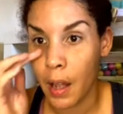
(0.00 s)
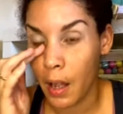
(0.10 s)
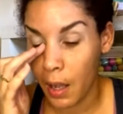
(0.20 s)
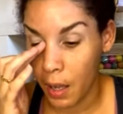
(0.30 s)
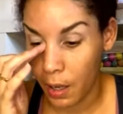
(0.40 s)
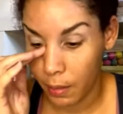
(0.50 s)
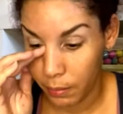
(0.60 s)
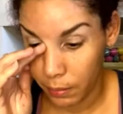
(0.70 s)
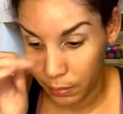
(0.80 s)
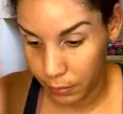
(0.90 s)

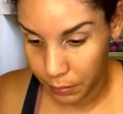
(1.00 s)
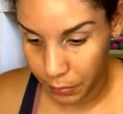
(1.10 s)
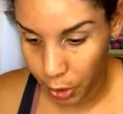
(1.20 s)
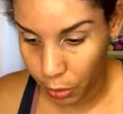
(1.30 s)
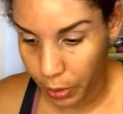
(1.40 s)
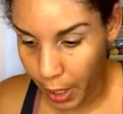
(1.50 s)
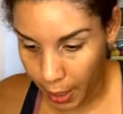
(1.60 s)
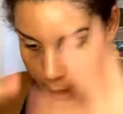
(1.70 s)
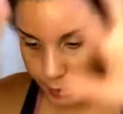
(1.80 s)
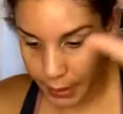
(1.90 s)
So
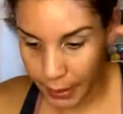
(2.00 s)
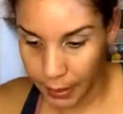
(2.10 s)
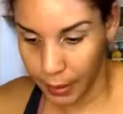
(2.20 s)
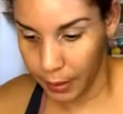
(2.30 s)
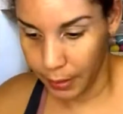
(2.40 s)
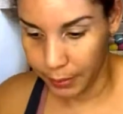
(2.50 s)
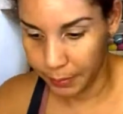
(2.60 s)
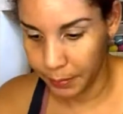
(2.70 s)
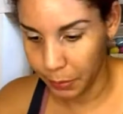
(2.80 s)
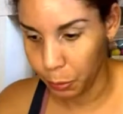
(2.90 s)
yes,
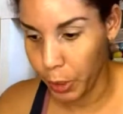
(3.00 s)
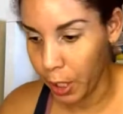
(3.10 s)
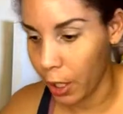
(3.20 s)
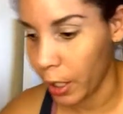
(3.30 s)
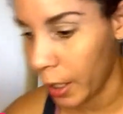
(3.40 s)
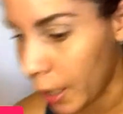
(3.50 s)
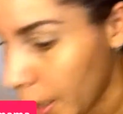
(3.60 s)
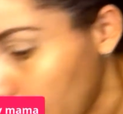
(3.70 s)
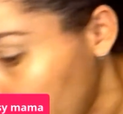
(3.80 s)
we are going to get